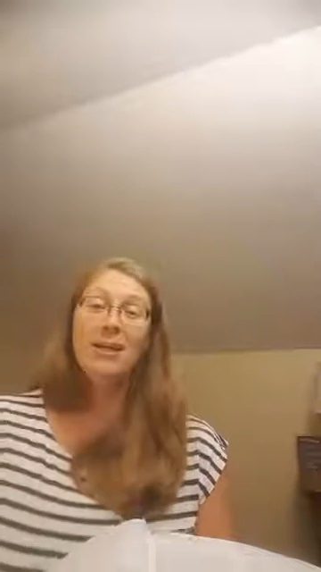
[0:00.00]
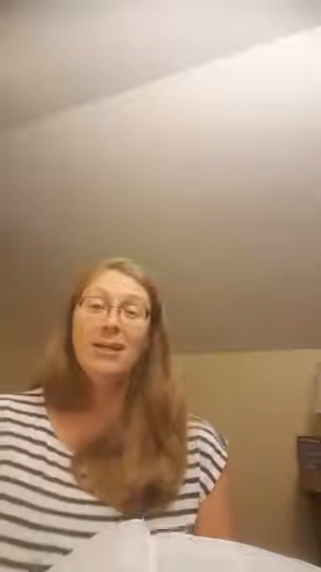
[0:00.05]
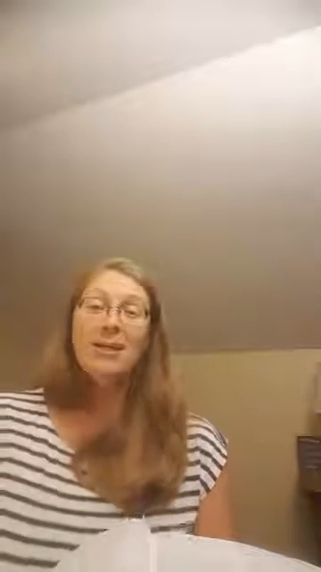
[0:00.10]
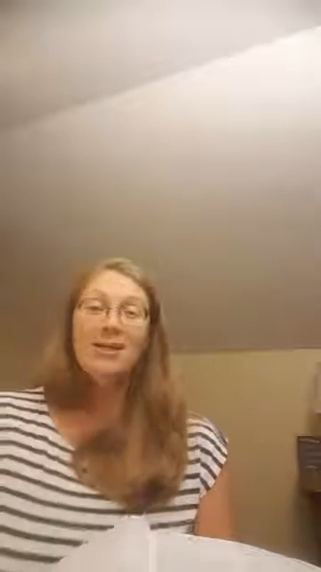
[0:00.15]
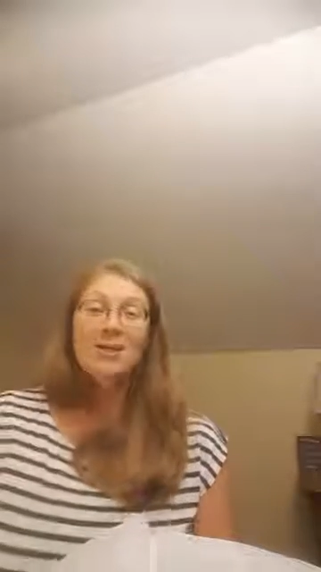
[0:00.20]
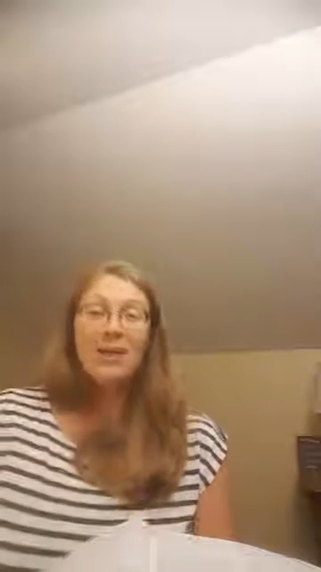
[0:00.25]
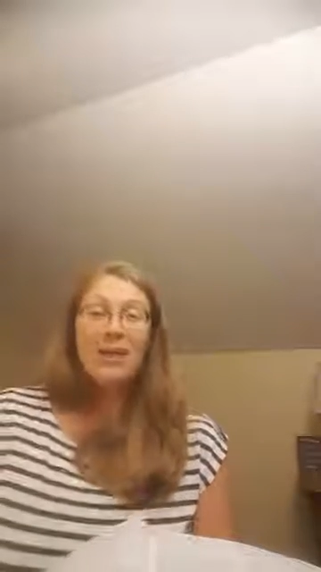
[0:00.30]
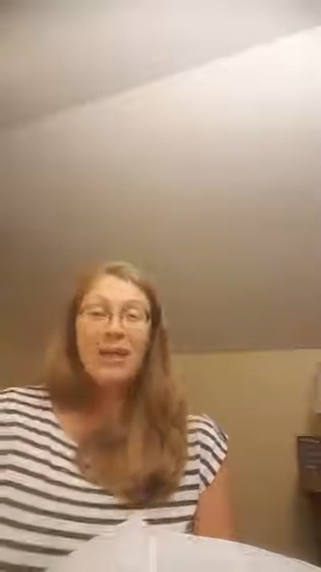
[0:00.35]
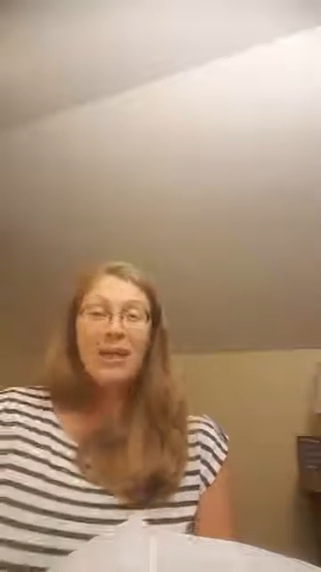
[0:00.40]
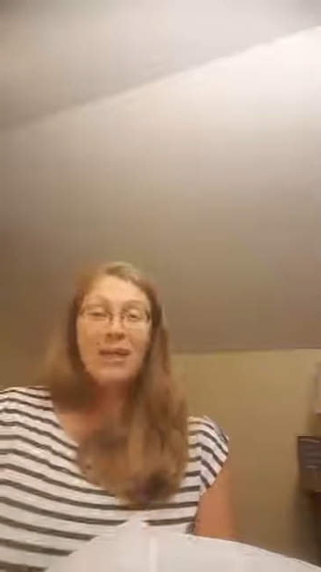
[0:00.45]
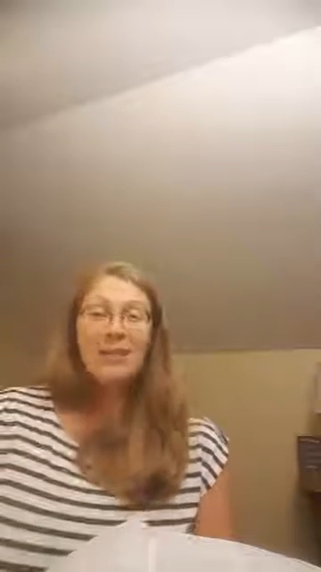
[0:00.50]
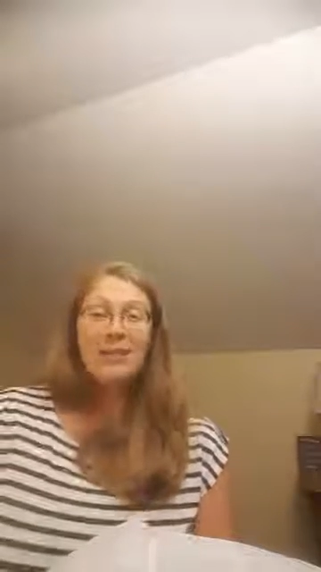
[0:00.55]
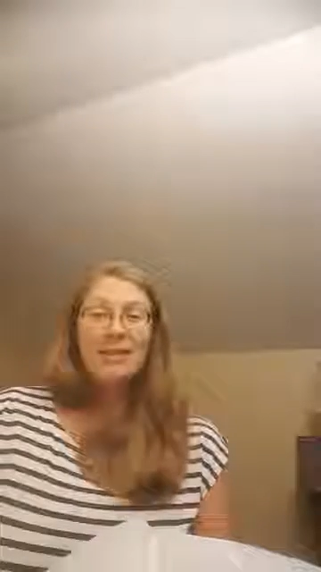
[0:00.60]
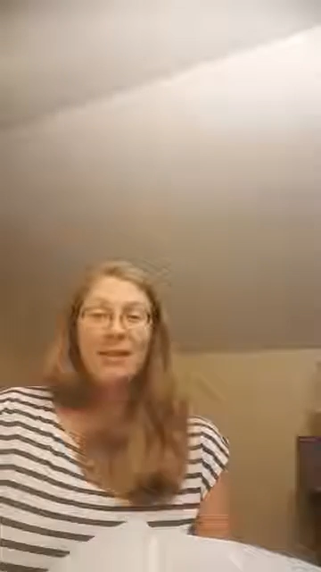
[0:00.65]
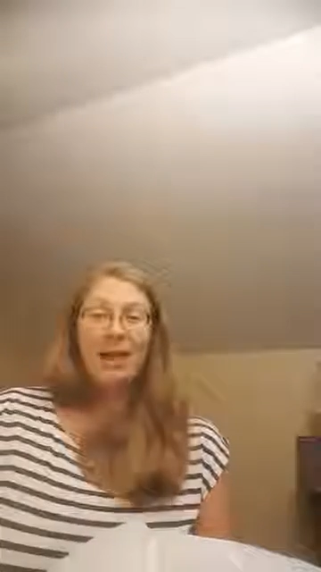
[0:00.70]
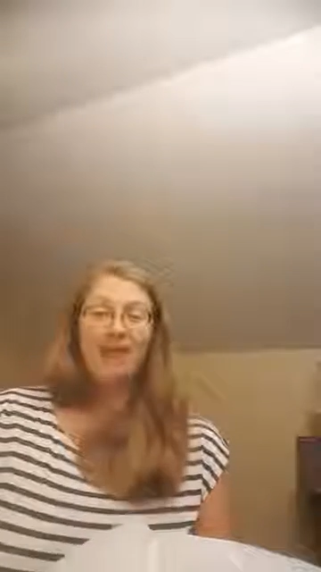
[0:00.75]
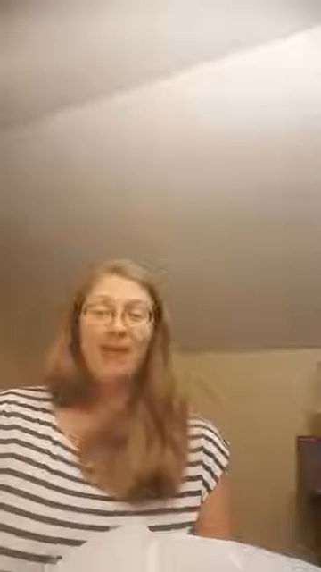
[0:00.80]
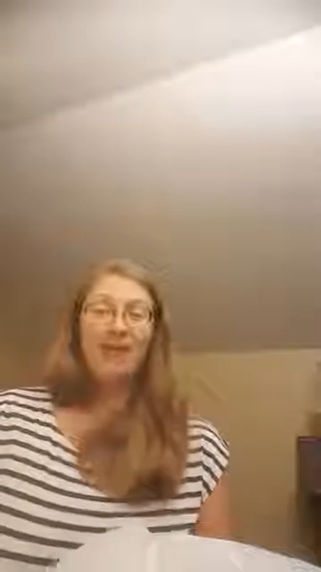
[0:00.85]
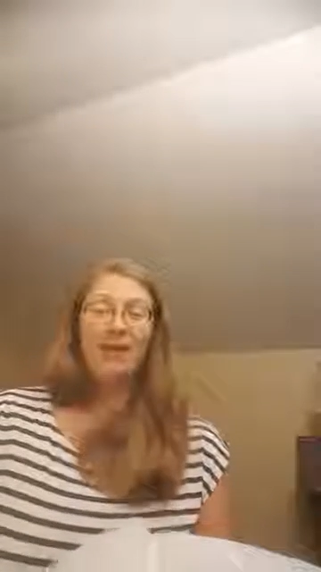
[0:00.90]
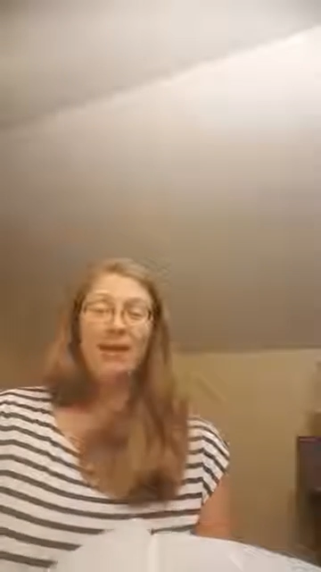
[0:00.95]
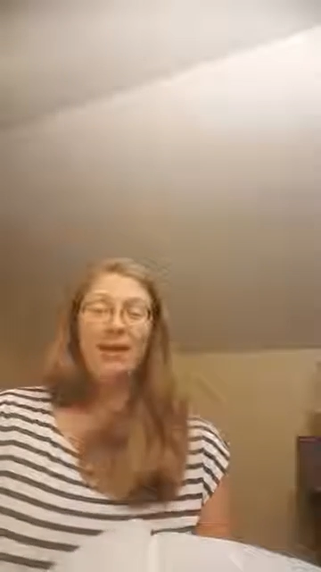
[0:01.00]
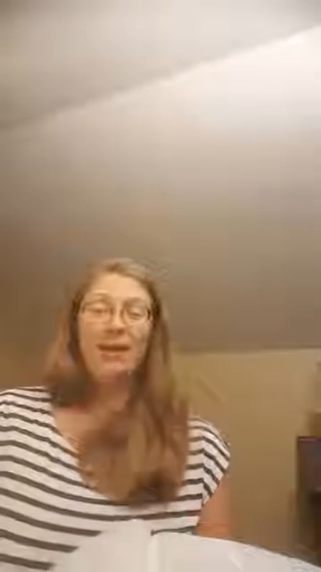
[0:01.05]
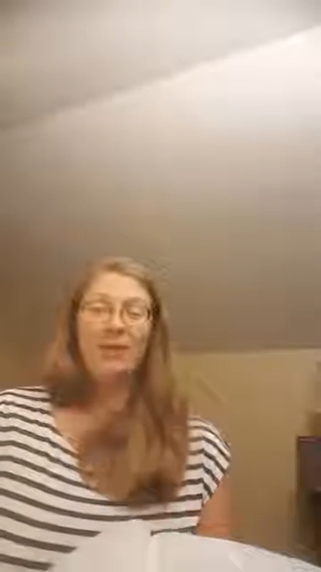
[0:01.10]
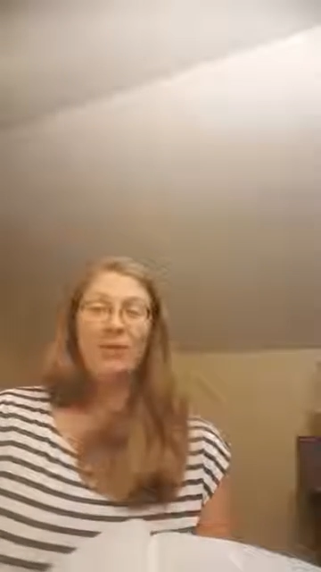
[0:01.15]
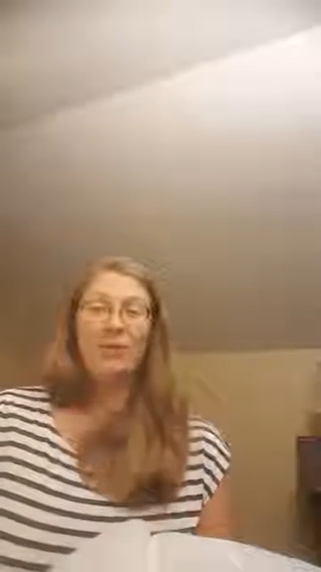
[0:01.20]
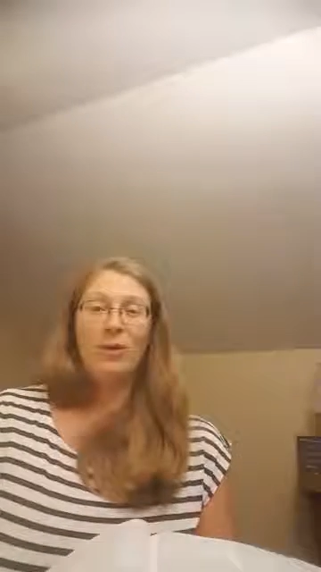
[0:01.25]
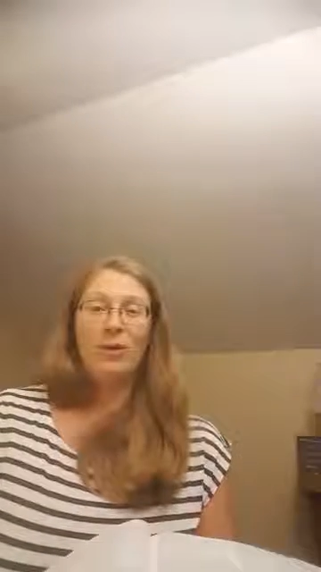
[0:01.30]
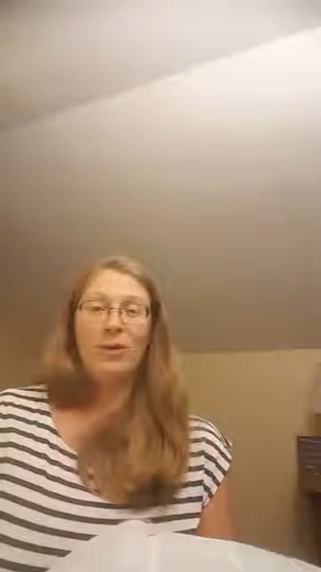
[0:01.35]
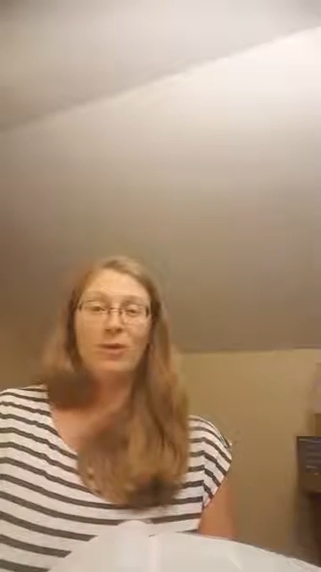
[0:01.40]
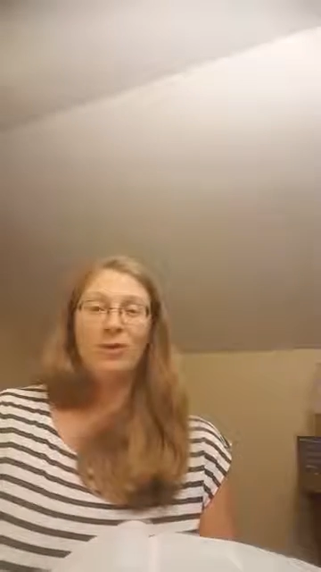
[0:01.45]
So King
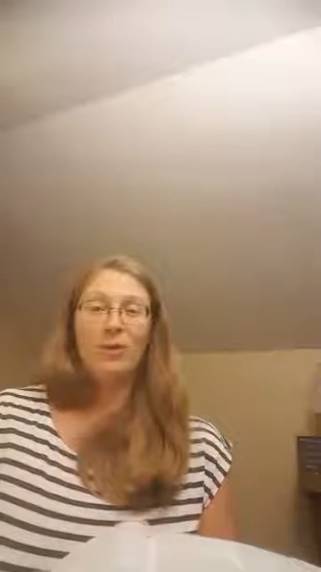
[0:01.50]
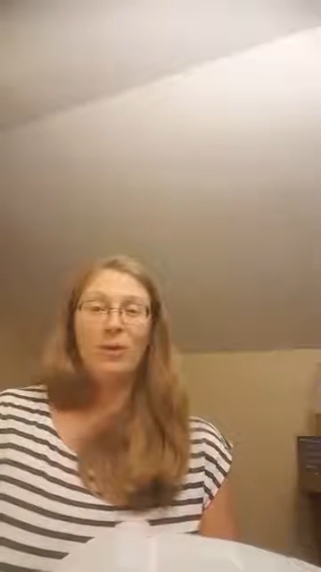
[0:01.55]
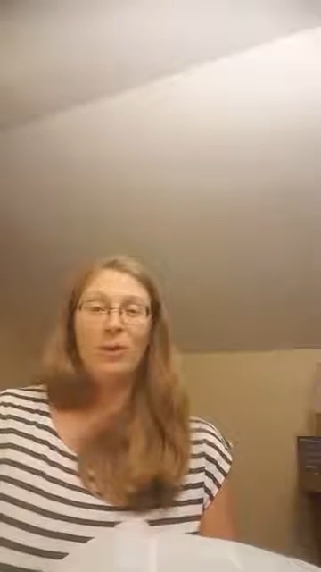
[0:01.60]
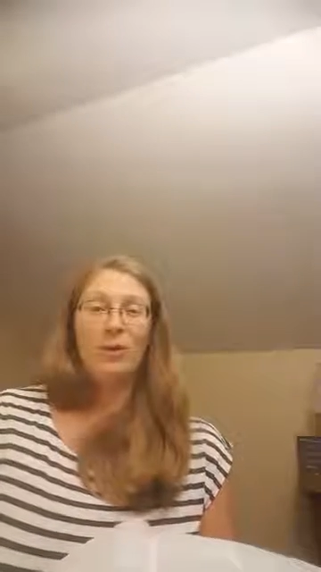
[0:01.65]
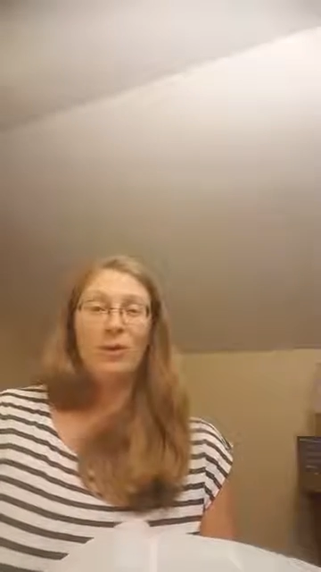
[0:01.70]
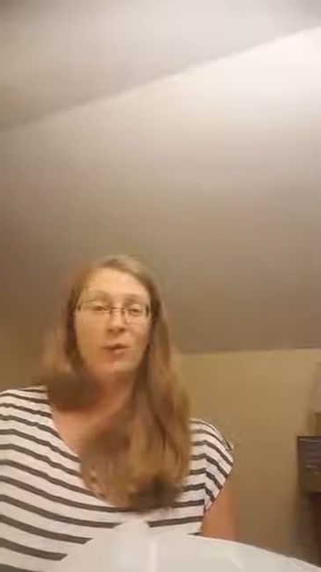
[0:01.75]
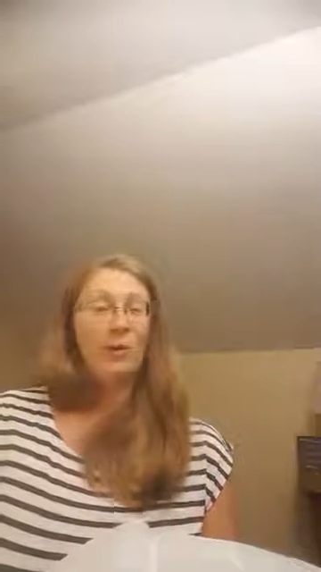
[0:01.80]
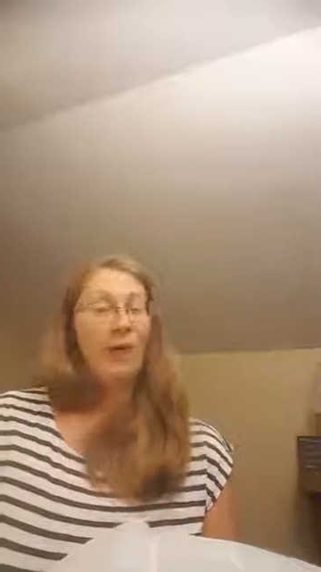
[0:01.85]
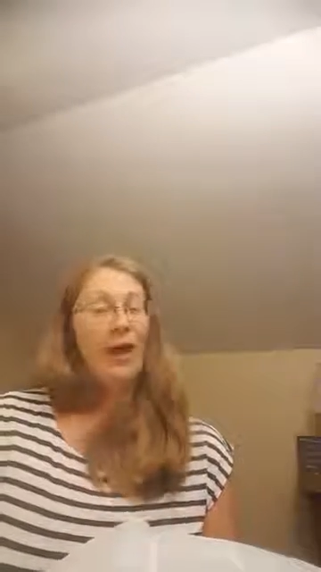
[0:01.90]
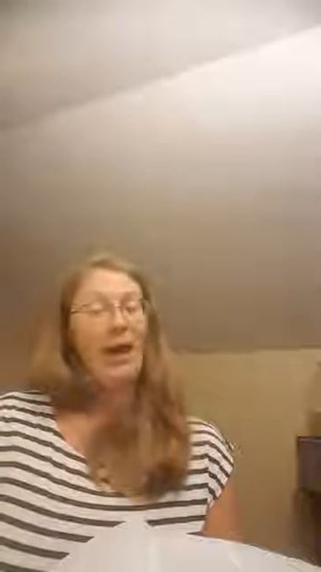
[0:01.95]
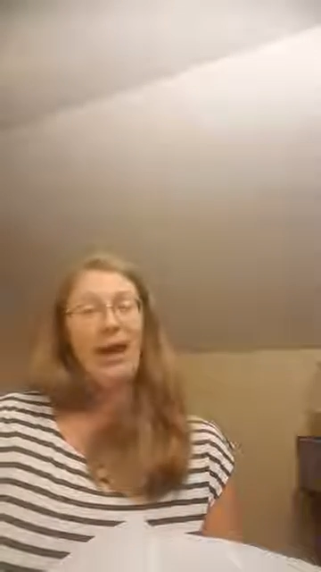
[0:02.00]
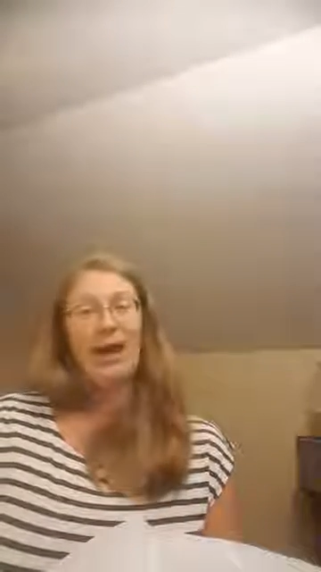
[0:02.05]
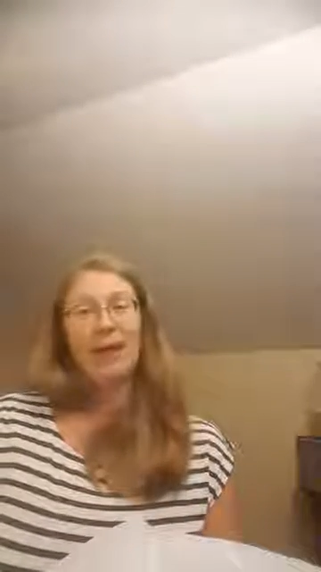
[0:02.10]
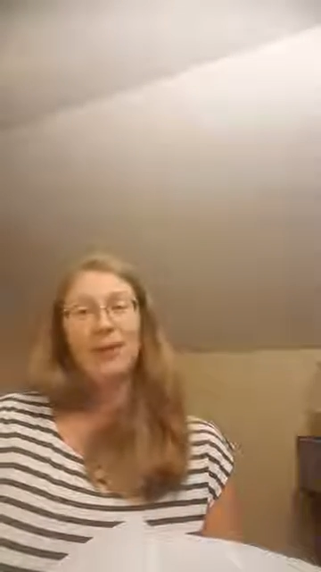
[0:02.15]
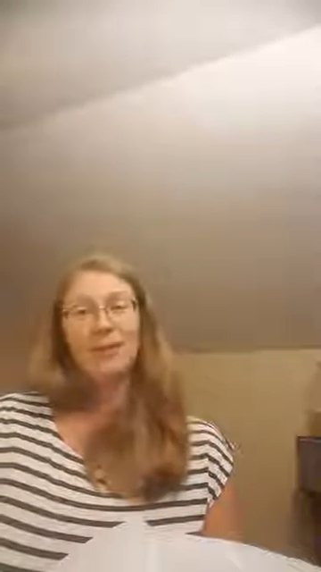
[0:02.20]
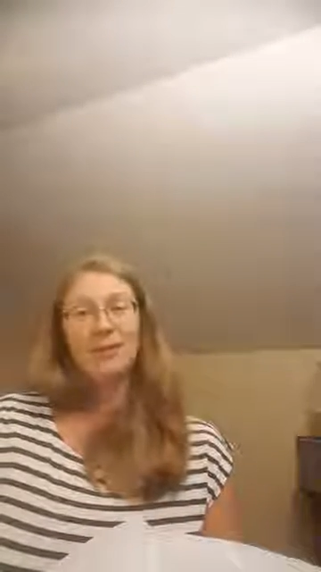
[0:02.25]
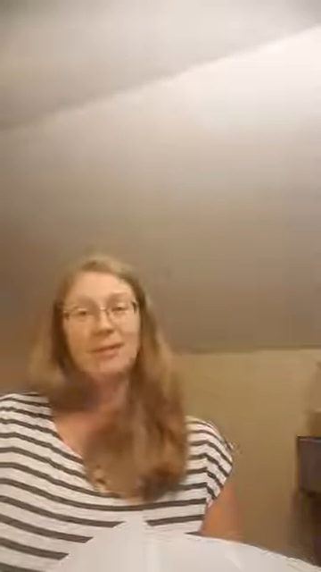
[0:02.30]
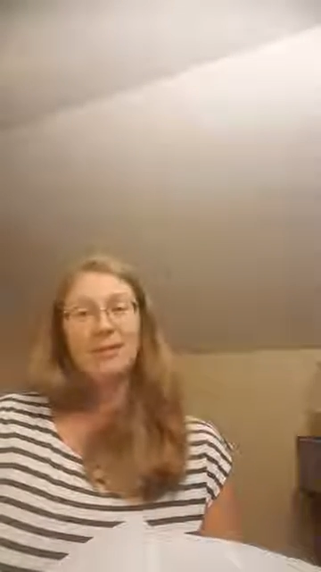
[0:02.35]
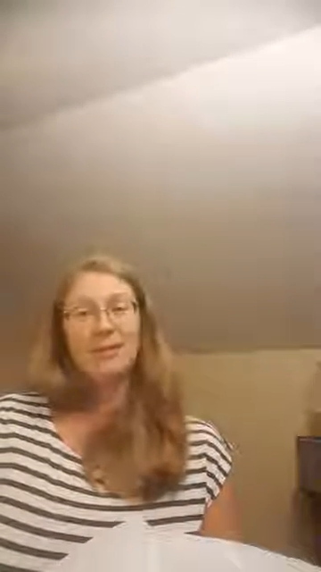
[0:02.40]
David, we are told, had